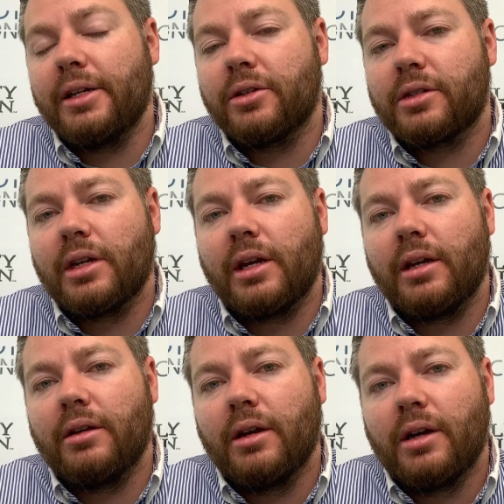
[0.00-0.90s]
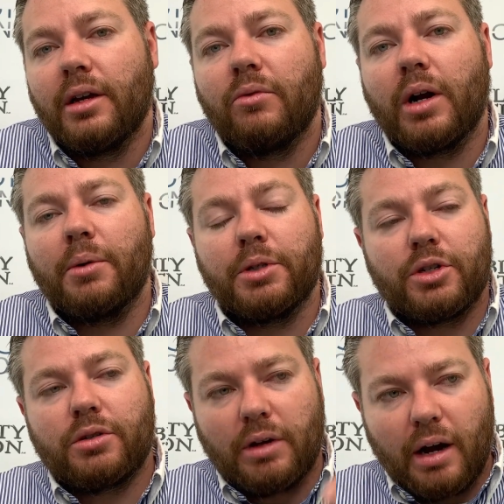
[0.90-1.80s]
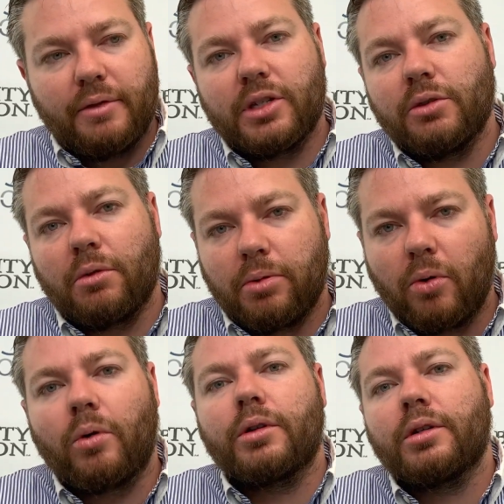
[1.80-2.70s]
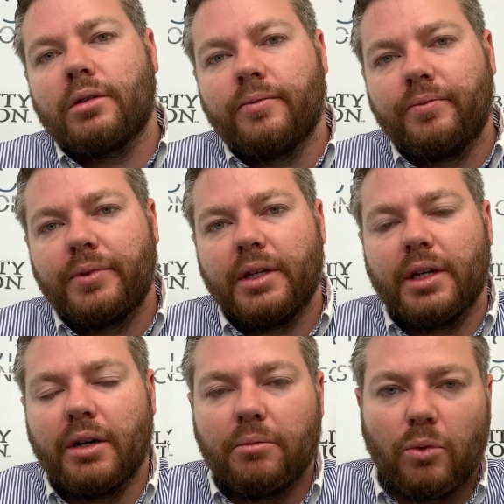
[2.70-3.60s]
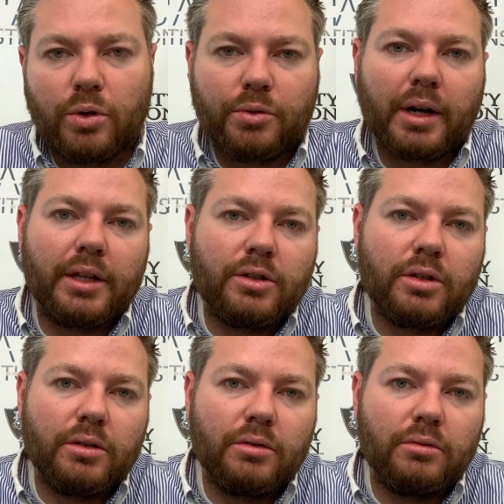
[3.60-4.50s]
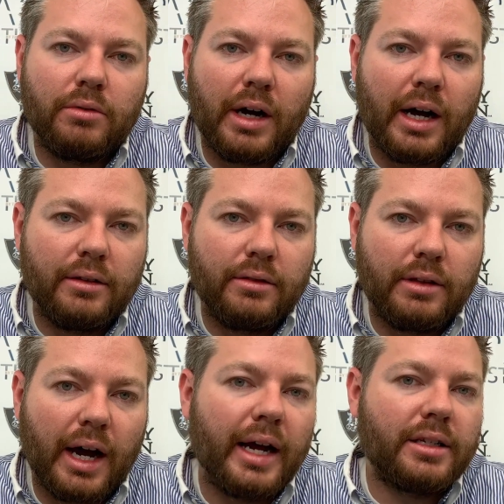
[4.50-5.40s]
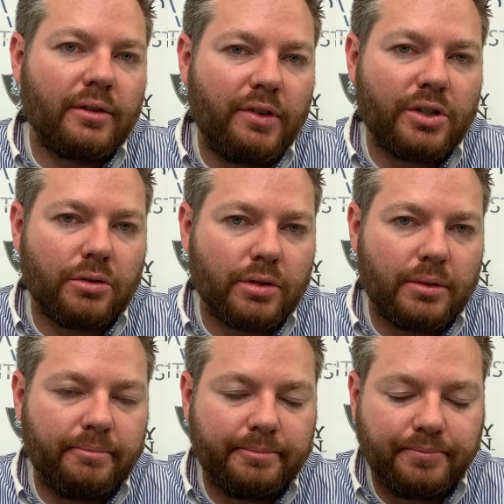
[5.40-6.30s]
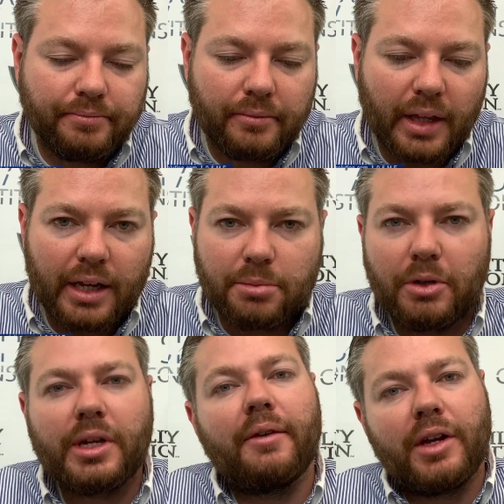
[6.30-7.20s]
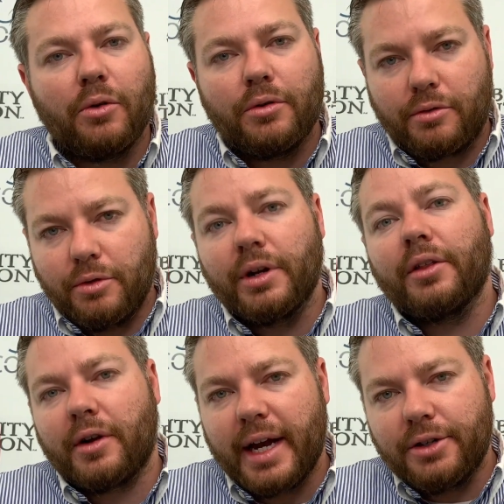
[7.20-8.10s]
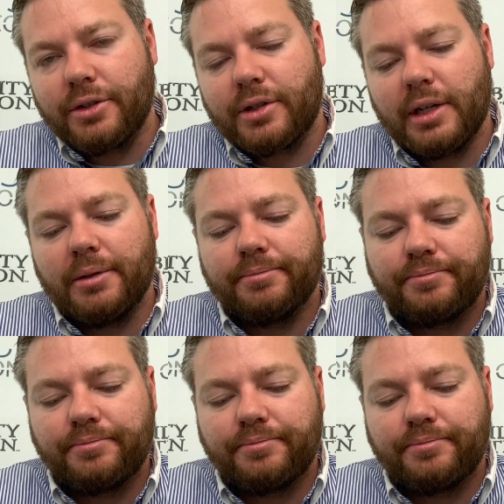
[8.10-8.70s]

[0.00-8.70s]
agency where it would just obviously report, you know, more directly to the highest officials as opposed to having to go through another agency.